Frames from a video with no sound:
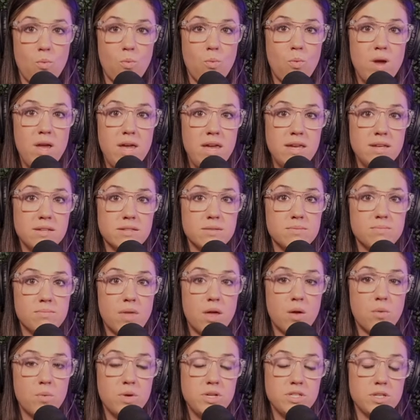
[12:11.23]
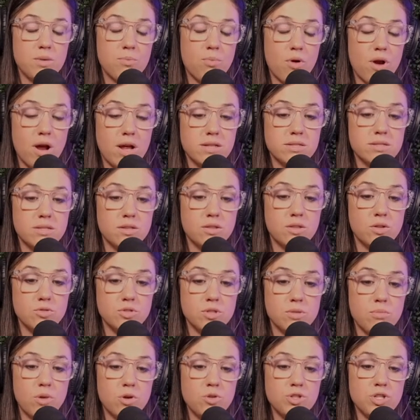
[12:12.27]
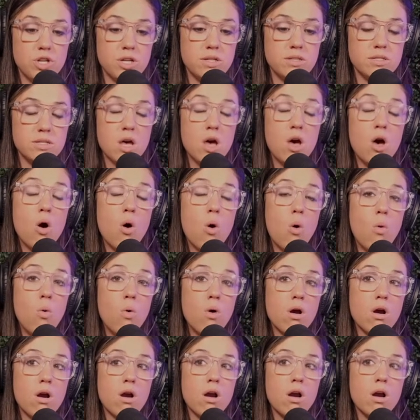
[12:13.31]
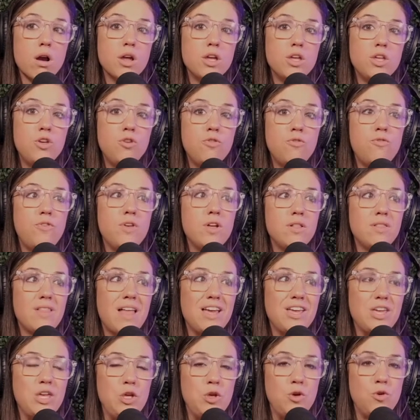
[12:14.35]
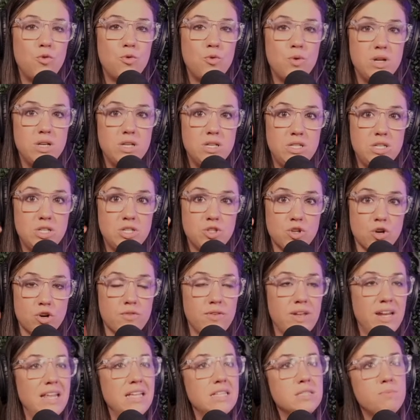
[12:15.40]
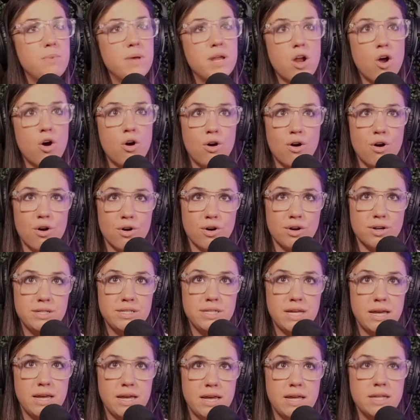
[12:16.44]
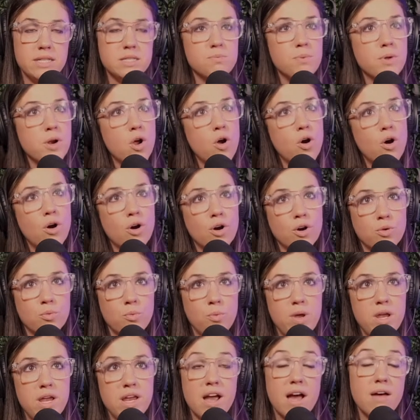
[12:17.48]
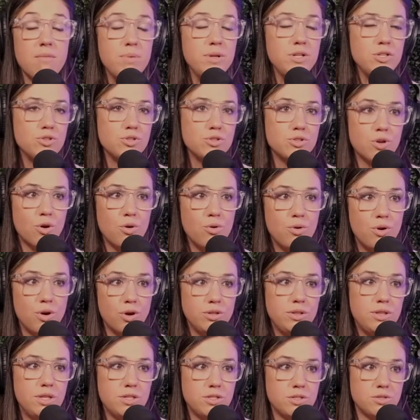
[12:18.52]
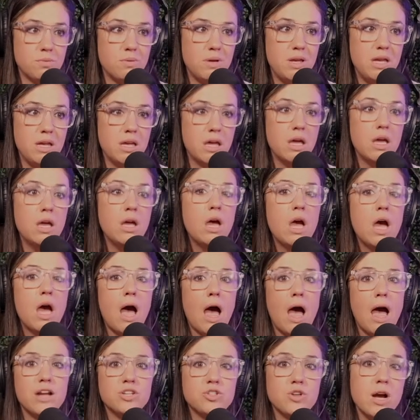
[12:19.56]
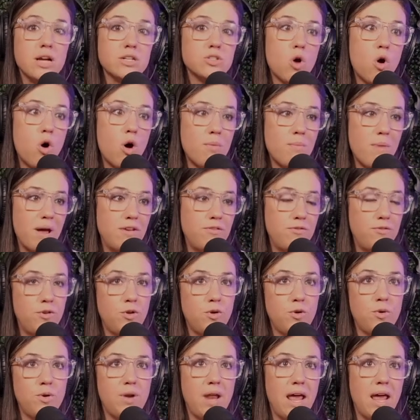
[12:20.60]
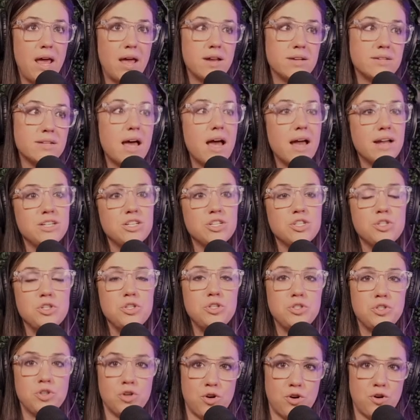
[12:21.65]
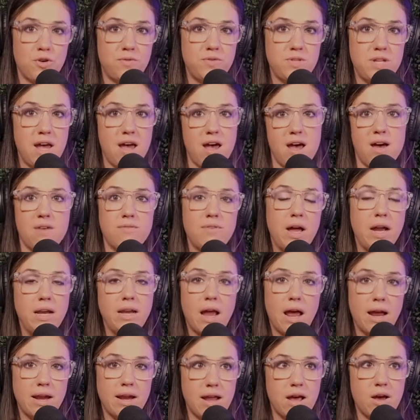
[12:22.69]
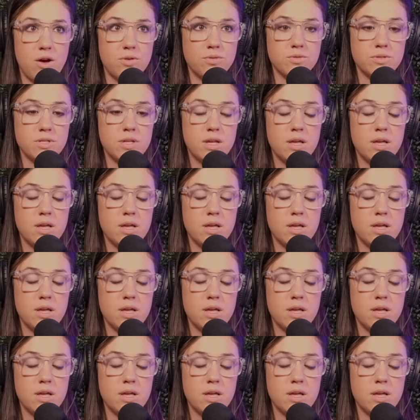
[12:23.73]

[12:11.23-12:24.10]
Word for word: We eat and we suppress those emotions. Mm-hmm. Or you feel like you deserve it. It's been a hard day. It's been a hard week. I've been so good this week. I tracked all my food and I just deserve to have a night out.